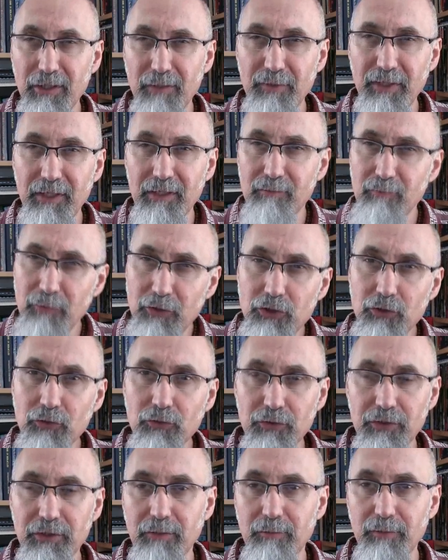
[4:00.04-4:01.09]
coming in,
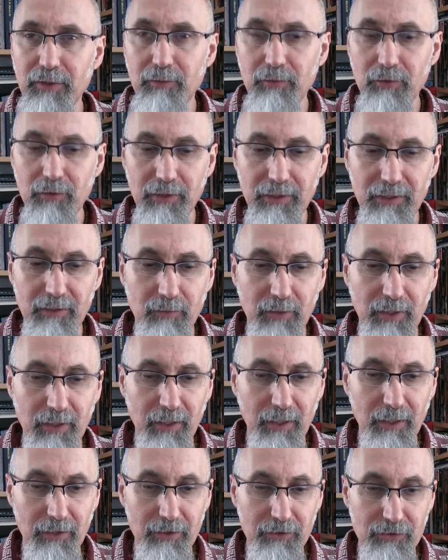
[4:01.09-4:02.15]
majority of people anyway.
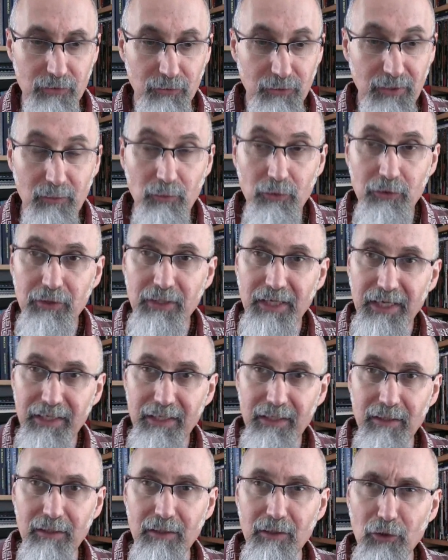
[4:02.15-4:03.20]
So they were
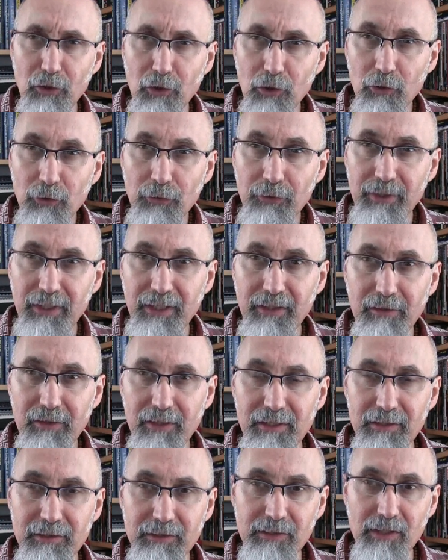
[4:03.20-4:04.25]
learning
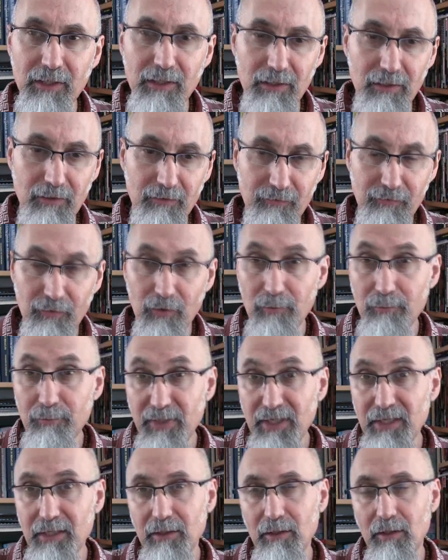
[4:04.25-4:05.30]
things from
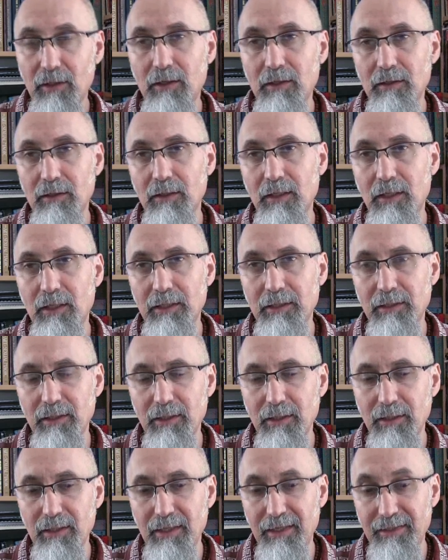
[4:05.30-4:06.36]
being online,
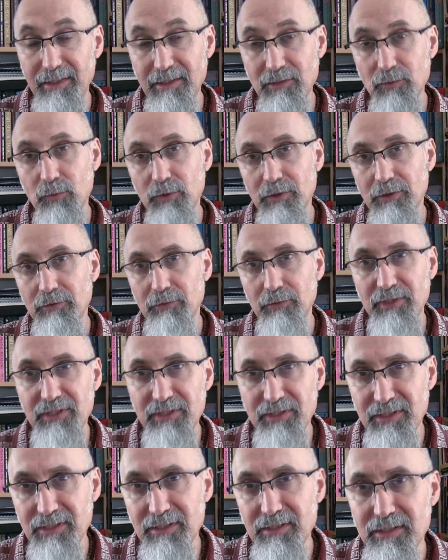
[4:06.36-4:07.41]
and that's one of the
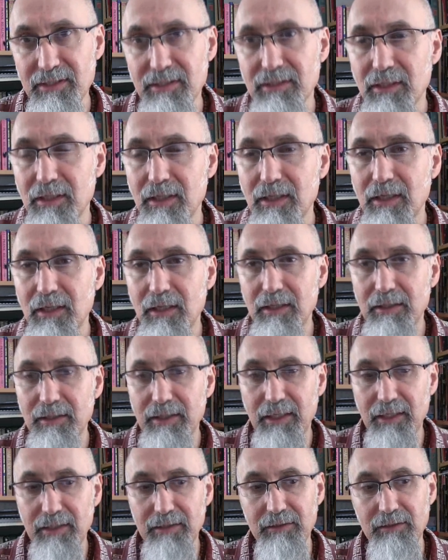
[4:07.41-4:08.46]
reasons
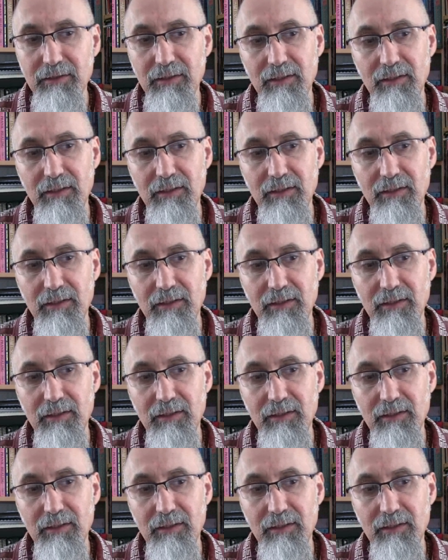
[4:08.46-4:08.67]
that